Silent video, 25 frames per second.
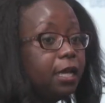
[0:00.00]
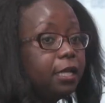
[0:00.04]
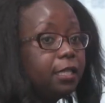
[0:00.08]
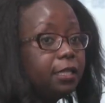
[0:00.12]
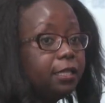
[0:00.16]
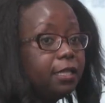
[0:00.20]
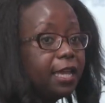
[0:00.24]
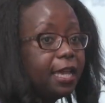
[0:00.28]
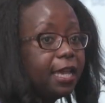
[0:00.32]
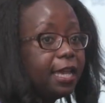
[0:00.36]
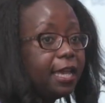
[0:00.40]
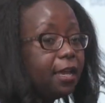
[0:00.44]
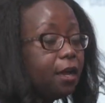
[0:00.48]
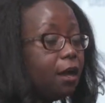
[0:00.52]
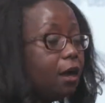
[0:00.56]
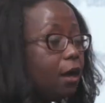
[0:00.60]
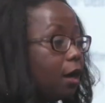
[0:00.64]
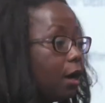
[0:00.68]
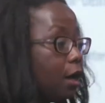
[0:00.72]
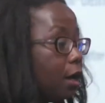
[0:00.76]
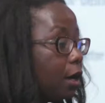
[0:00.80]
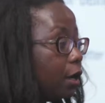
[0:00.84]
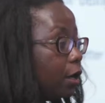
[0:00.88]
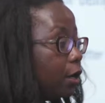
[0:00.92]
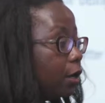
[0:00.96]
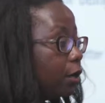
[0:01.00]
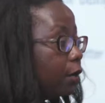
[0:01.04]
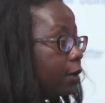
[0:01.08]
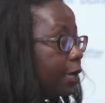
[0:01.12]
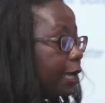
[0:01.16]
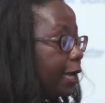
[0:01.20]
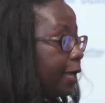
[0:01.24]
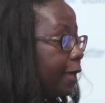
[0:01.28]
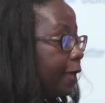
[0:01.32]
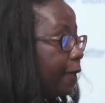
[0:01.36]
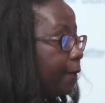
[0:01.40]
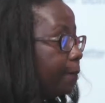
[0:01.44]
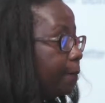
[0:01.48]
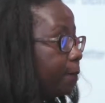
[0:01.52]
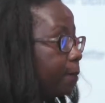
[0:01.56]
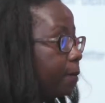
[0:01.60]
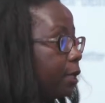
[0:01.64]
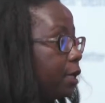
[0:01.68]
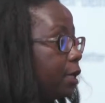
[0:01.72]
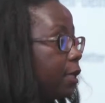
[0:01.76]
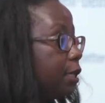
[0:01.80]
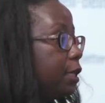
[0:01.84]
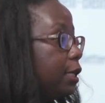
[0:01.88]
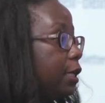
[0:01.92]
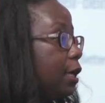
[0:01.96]
They are um,
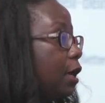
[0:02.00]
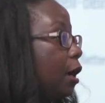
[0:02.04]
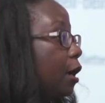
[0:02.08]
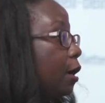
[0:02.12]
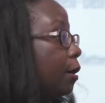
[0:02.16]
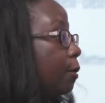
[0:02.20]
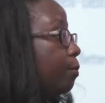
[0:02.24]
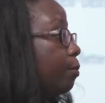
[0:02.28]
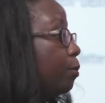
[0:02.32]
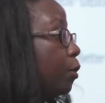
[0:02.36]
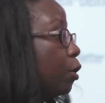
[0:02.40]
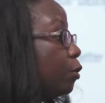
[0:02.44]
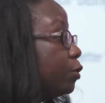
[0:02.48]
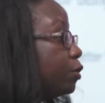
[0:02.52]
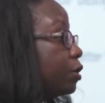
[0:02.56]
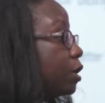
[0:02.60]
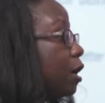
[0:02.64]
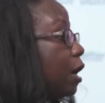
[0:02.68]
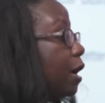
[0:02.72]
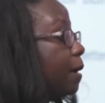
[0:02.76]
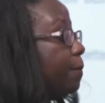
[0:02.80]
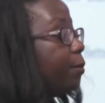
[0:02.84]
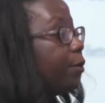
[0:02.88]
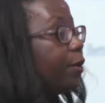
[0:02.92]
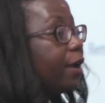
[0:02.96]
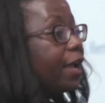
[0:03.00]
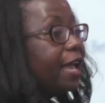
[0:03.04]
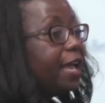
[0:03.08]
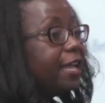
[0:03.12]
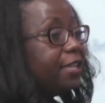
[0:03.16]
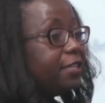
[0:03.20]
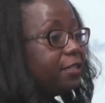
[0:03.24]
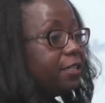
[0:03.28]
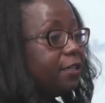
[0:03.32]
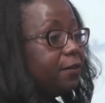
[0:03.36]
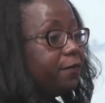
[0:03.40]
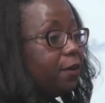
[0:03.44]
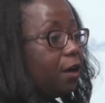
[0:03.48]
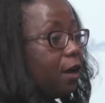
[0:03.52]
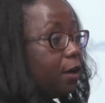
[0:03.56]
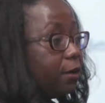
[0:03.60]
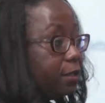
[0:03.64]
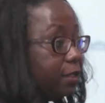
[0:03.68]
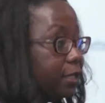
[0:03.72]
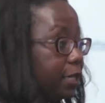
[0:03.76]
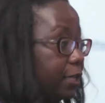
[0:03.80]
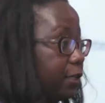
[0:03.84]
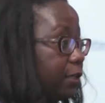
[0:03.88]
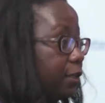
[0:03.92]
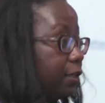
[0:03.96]
the most comprehensive
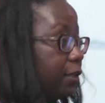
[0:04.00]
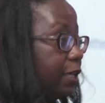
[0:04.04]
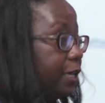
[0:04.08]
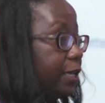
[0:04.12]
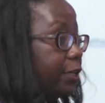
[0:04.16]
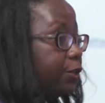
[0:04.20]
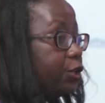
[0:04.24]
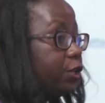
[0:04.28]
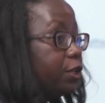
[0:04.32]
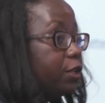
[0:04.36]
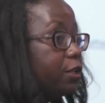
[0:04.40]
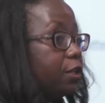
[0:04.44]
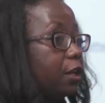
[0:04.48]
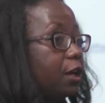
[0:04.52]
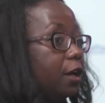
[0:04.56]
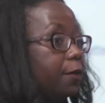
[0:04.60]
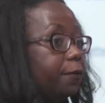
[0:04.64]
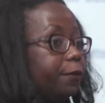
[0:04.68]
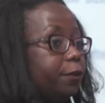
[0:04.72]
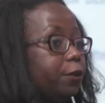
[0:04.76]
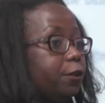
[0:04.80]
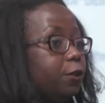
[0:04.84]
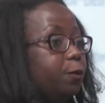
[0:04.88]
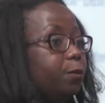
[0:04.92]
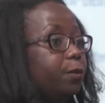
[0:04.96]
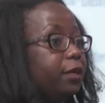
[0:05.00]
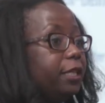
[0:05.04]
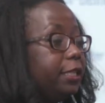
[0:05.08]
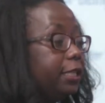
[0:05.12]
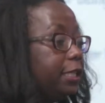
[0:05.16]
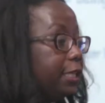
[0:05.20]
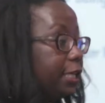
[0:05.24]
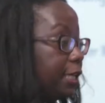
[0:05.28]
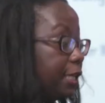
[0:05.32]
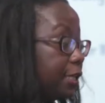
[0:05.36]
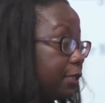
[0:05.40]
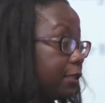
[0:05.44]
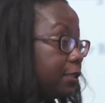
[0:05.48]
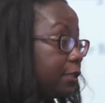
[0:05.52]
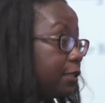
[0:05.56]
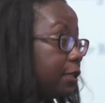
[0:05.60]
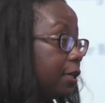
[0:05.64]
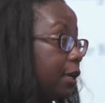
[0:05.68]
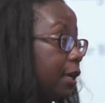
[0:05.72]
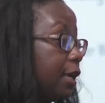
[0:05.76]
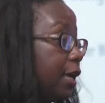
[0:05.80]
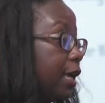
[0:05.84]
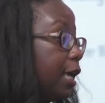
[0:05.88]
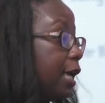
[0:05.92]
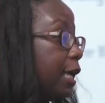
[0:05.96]
articulation of human needs
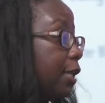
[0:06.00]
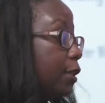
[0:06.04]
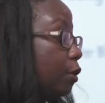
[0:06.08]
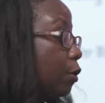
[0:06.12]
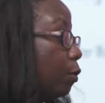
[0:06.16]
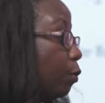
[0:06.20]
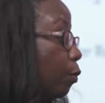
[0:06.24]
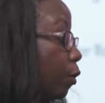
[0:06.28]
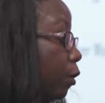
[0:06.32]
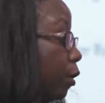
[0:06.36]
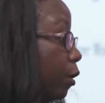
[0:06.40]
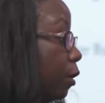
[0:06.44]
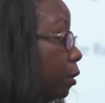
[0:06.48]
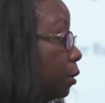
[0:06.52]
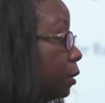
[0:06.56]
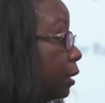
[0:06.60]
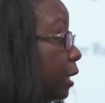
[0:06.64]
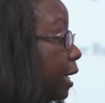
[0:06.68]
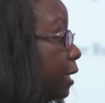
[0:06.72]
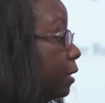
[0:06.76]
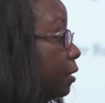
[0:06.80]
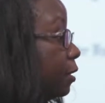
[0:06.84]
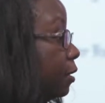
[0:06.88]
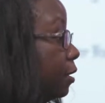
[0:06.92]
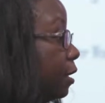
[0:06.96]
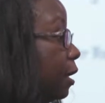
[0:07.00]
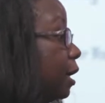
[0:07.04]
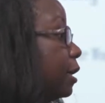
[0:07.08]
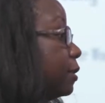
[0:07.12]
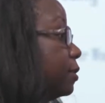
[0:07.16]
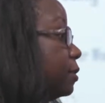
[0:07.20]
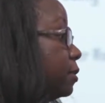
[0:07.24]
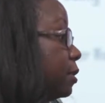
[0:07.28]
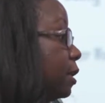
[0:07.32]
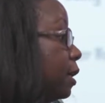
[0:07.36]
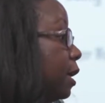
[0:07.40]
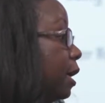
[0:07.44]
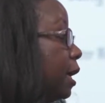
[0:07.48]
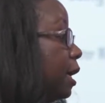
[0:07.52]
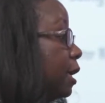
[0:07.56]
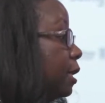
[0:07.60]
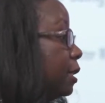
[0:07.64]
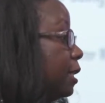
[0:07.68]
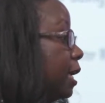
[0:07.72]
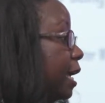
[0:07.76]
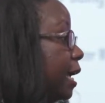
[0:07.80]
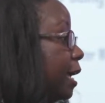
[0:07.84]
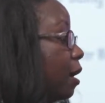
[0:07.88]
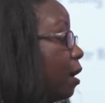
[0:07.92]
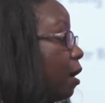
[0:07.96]
in the world, and thus
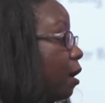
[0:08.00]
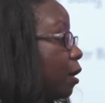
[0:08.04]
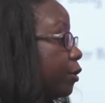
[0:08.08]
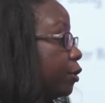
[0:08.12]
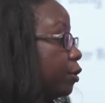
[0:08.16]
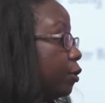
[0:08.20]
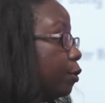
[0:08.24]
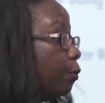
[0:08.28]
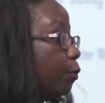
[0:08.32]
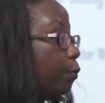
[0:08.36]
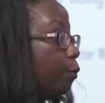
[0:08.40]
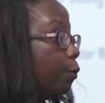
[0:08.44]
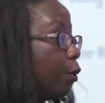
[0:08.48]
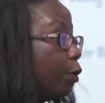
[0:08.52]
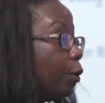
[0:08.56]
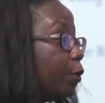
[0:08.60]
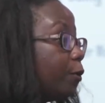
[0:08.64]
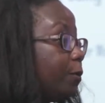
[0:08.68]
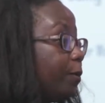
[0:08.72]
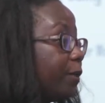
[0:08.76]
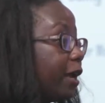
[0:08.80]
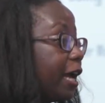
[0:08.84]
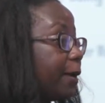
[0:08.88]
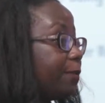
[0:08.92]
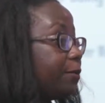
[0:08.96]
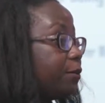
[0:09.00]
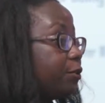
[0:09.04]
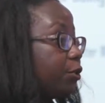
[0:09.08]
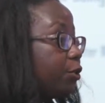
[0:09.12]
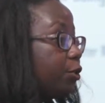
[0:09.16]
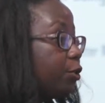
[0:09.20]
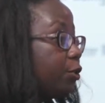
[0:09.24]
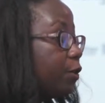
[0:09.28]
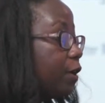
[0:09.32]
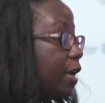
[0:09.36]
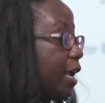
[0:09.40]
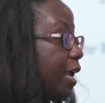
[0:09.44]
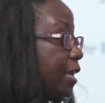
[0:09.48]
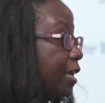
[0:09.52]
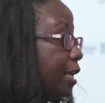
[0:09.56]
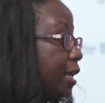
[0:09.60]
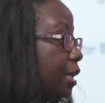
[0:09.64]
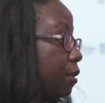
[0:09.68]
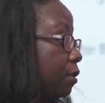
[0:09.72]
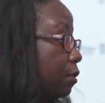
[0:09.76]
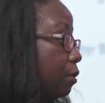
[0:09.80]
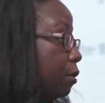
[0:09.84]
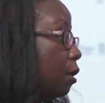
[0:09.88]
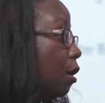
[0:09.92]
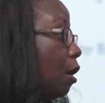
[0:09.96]
they are your roadmap to
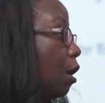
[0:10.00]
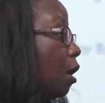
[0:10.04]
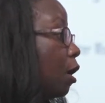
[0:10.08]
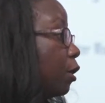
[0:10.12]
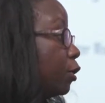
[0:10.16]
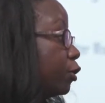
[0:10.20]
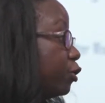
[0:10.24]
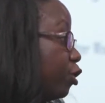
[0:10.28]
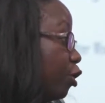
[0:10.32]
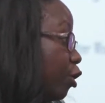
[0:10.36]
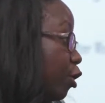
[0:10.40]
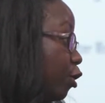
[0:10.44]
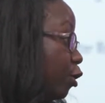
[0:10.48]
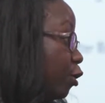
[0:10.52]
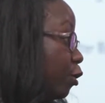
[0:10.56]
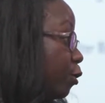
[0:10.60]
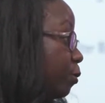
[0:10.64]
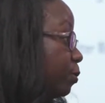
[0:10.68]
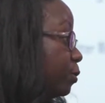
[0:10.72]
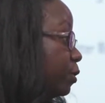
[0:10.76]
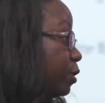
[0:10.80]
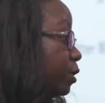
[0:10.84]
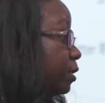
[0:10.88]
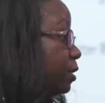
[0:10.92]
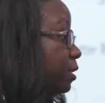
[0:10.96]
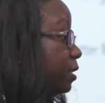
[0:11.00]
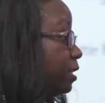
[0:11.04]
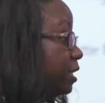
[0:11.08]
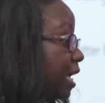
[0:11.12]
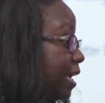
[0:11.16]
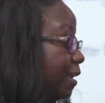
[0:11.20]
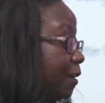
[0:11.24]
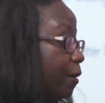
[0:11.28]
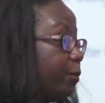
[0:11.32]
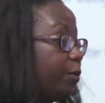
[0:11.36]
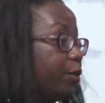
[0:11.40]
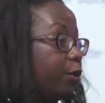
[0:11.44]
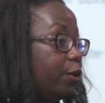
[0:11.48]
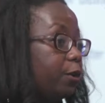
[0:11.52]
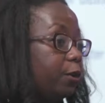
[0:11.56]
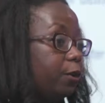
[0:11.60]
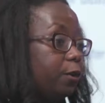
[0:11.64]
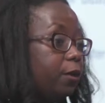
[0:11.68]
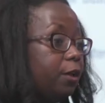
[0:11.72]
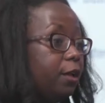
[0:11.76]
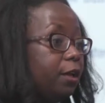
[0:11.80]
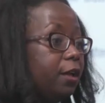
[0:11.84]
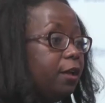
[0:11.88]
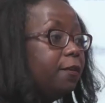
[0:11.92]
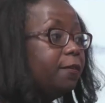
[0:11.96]
creating long term
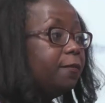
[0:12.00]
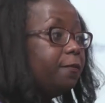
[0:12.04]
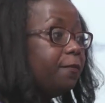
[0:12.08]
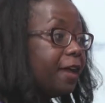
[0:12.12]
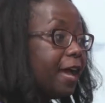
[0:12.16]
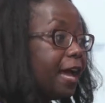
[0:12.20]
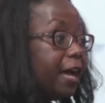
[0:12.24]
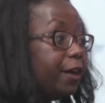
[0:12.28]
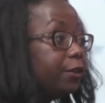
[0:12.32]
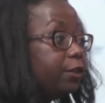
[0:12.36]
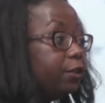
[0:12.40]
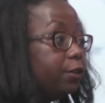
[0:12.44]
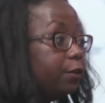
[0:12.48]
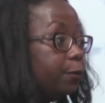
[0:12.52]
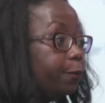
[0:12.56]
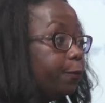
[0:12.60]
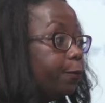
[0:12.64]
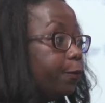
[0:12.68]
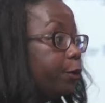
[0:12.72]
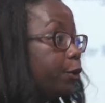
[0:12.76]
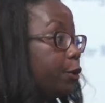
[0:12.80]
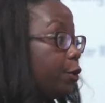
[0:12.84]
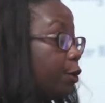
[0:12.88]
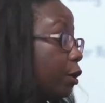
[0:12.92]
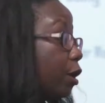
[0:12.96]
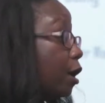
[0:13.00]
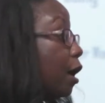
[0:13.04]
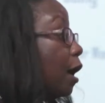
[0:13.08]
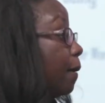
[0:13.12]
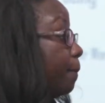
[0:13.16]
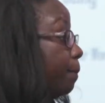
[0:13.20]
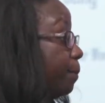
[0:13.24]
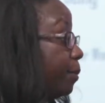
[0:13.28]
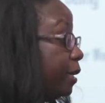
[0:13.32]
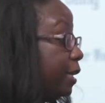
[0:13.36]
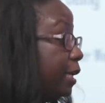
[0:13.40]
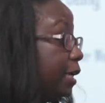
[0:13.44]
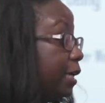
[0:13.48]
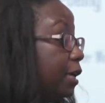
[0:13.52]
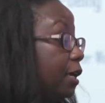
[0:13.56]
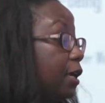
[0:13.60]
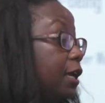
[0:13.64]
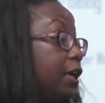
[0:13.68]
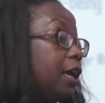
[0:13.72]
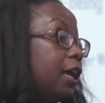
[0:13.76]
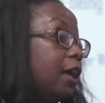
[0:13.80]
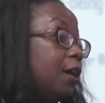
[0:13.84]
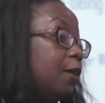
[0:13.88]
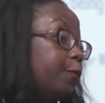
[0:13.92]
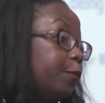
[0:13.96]
sustainable value for your company,
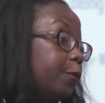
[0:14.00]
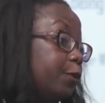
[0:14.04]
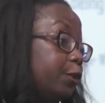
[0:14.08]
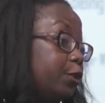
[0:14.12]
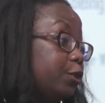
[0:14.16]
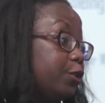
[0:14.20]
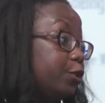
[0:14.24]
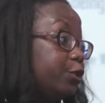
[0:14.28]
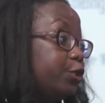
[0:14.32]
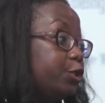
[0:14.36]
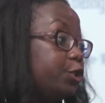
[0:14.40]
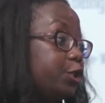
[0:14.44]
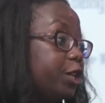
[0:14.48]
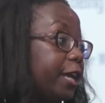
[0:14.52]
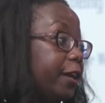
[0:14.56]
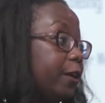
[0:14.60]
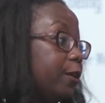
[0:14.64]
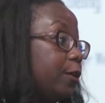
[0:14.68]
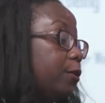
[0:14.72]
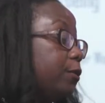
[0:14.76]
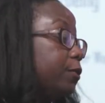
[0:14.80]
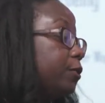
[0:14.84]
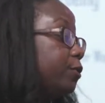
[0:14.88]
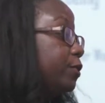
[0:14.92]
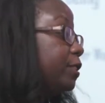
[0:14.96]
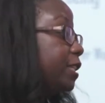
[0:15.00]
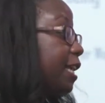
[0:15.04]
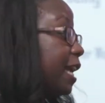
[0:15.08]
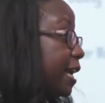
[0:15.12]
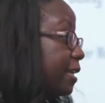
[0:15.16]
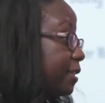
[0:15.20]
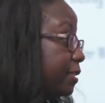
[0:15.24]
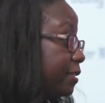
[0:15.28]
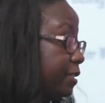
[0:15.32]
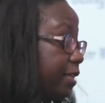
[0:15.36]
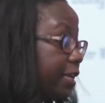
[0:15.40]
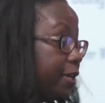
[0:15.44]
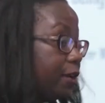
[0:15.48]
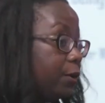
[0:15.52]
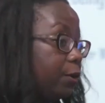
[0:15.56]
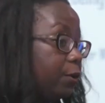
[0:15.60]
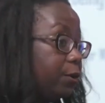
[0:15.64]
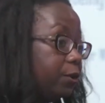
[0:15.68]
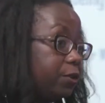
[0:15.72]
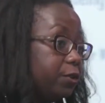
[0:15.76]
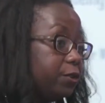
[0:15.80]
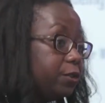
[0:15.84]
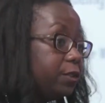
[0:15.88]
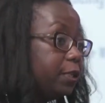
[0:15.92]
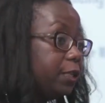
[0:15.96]
for your shareholders and
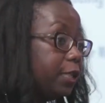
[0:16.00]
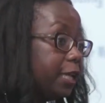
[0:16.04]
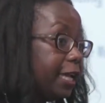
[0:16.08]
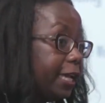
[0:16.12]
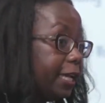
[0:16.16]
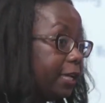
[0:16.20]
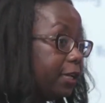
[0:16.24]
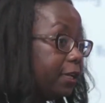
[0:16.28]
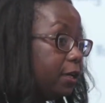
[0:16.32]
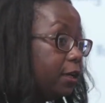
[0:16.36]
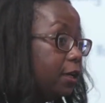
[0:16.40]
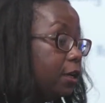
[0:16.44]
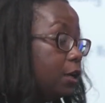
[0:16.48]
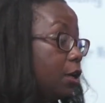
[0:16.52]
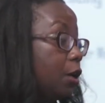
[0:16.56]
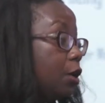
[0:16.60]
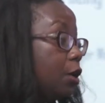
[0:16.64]
stakeholders alike.